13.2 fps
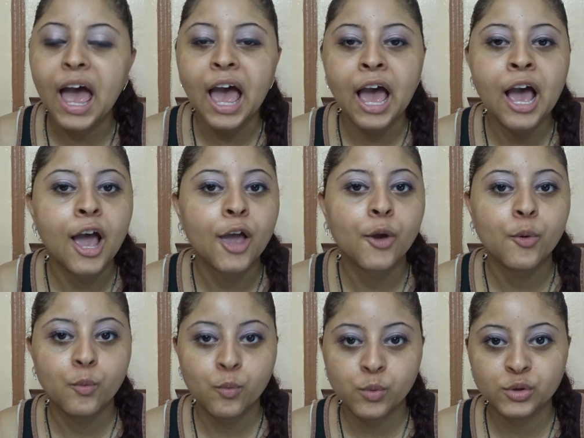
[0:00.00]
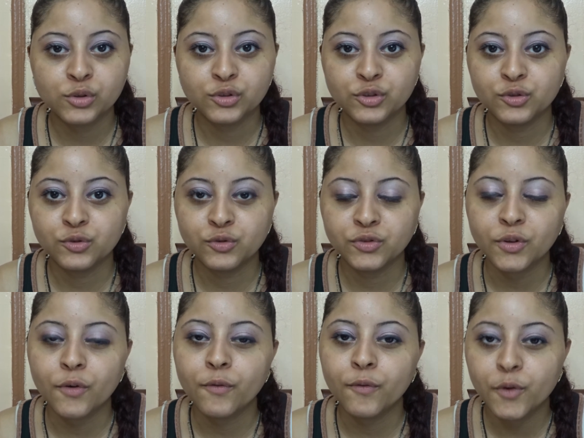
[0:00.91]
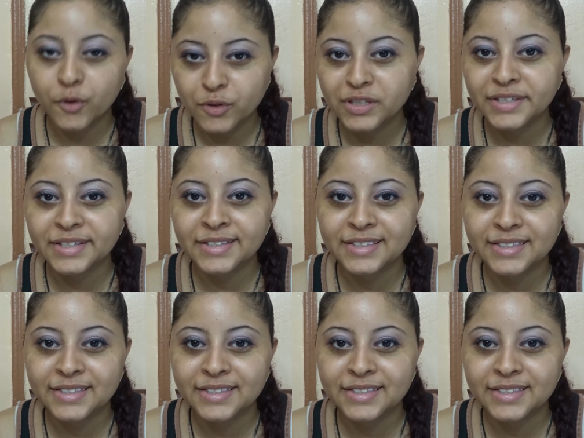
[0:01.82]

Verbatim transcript: I will use falsies.